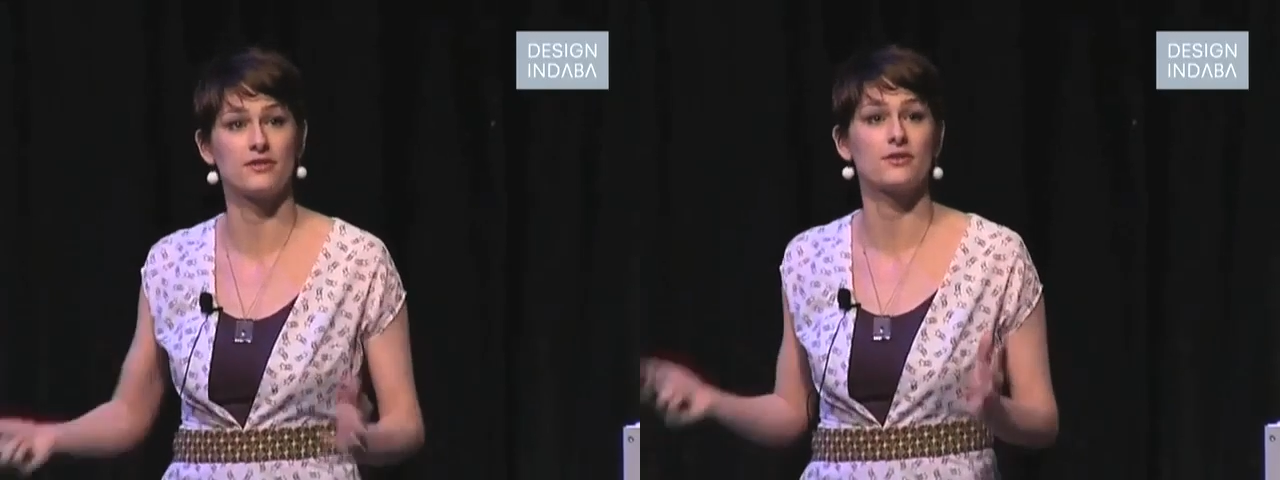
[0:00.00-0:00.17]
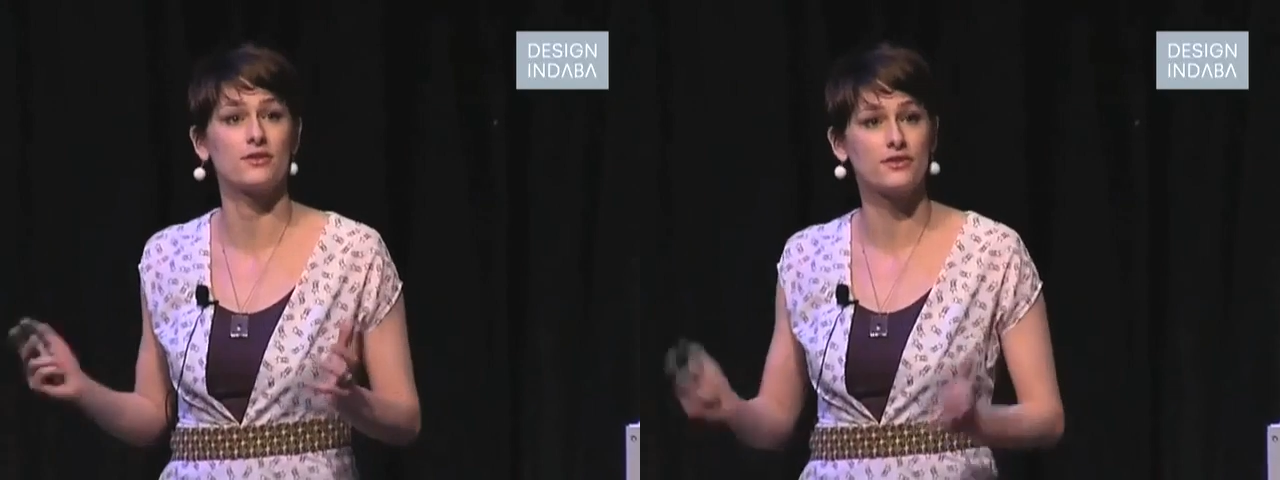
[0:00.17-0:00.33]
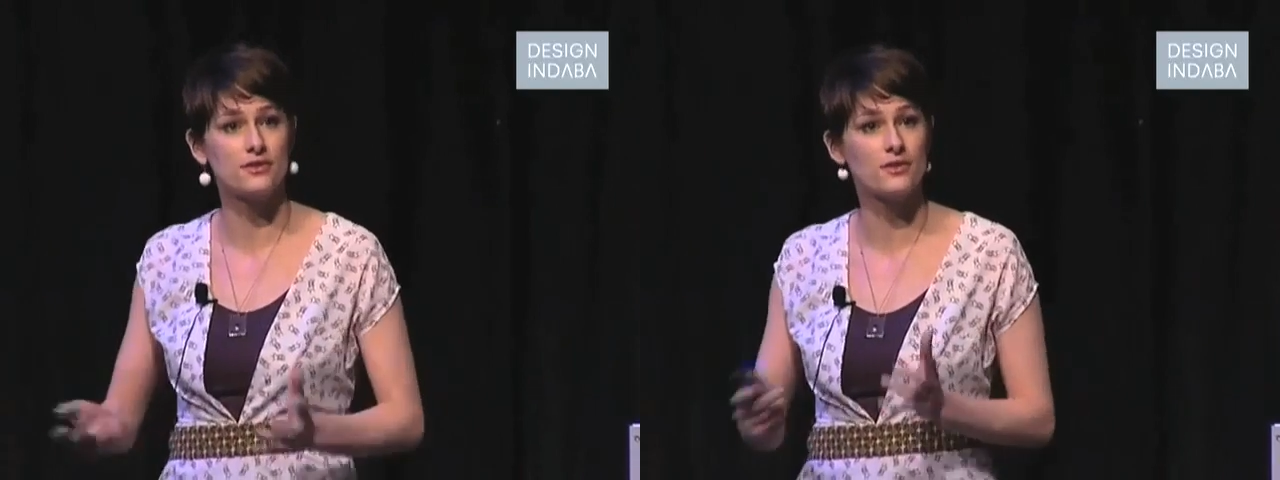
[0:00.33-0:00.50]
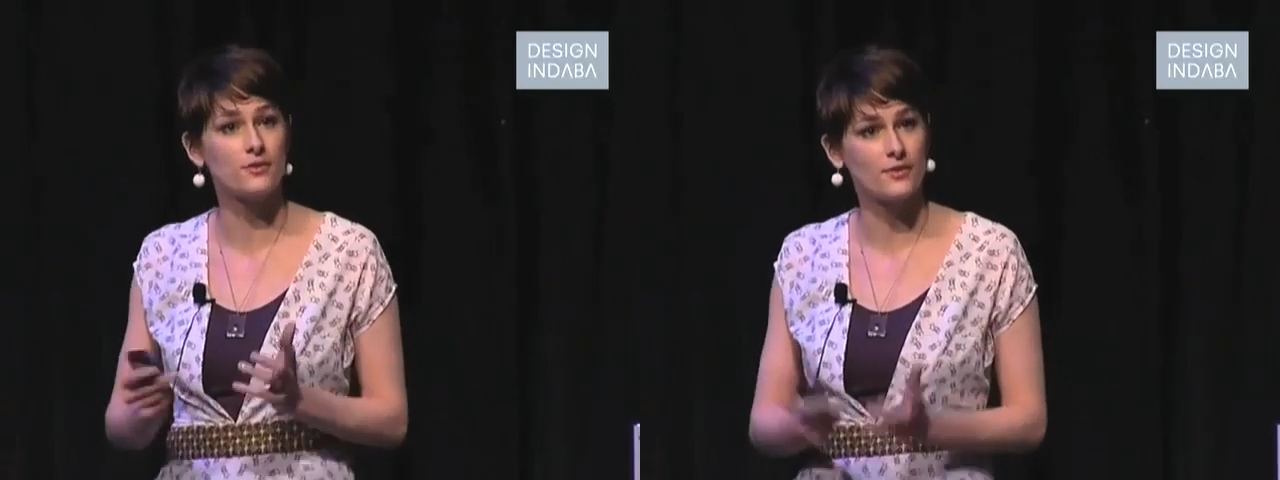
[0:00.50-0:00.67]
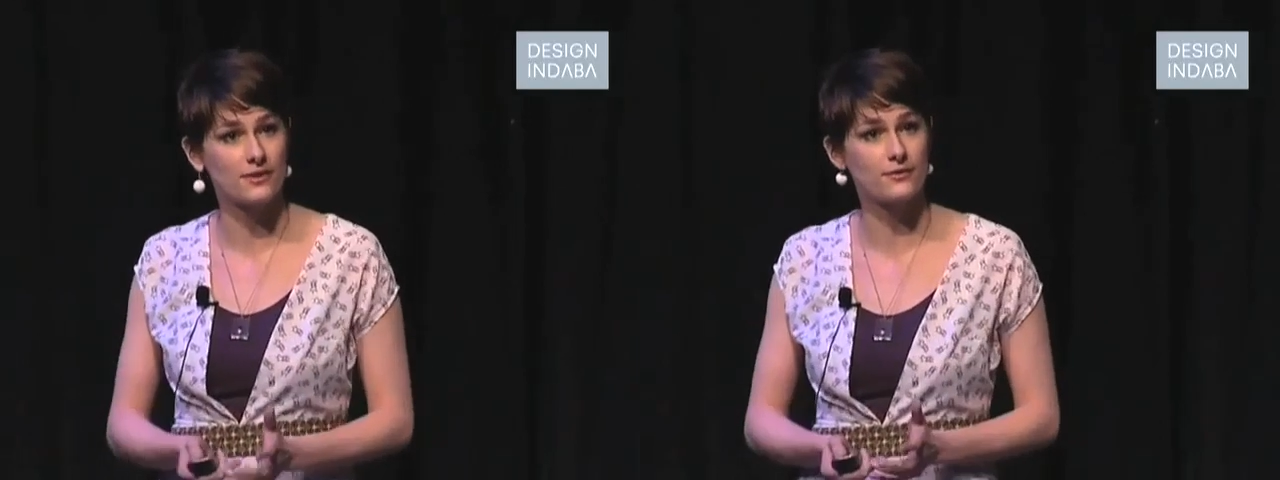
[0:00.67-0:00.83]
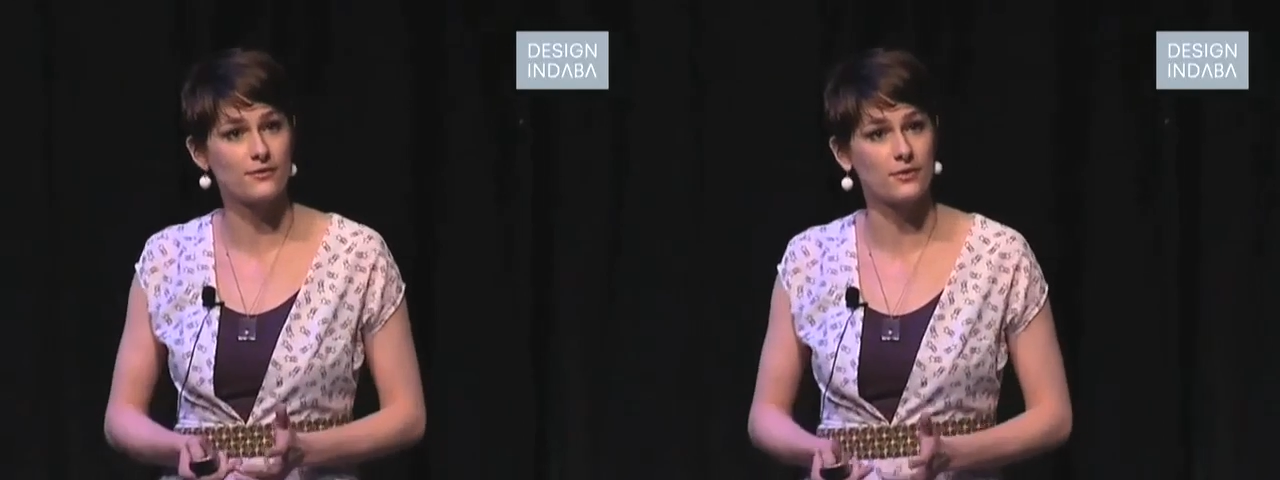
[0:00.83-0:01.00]
do you do
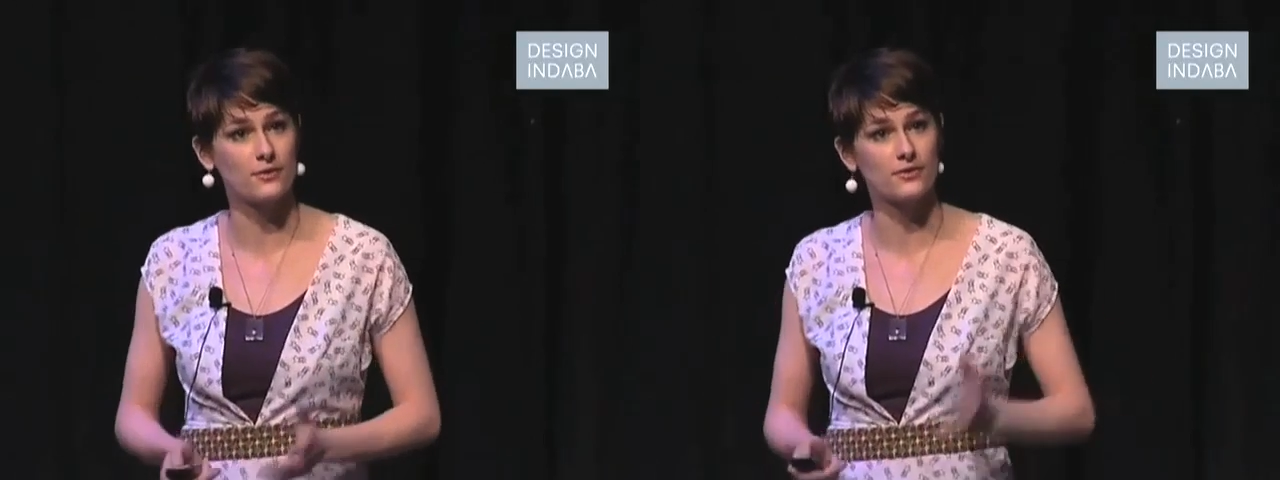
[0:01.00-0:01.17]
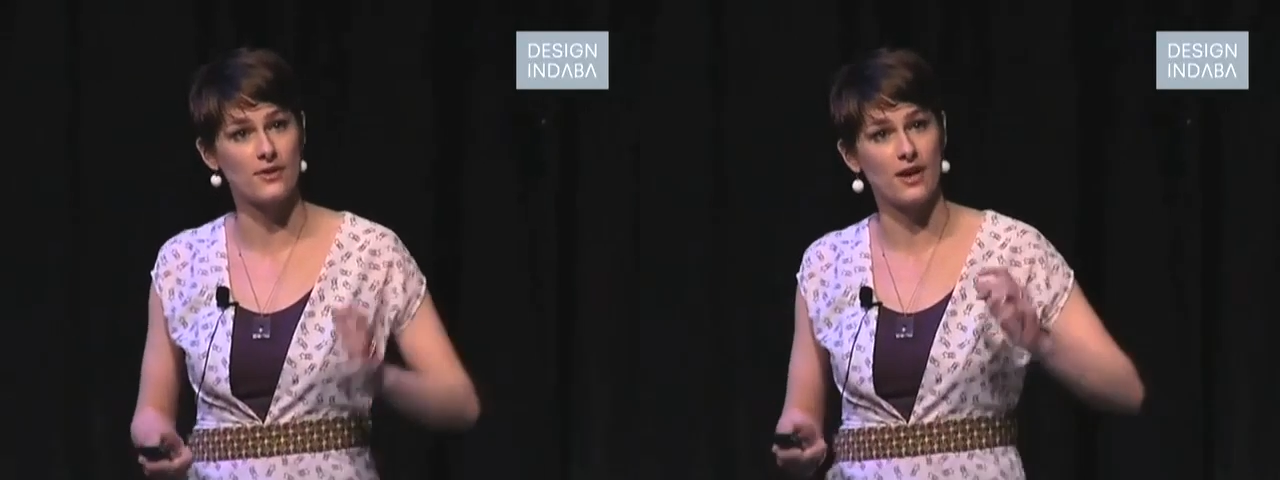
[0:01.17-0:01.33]
with the food,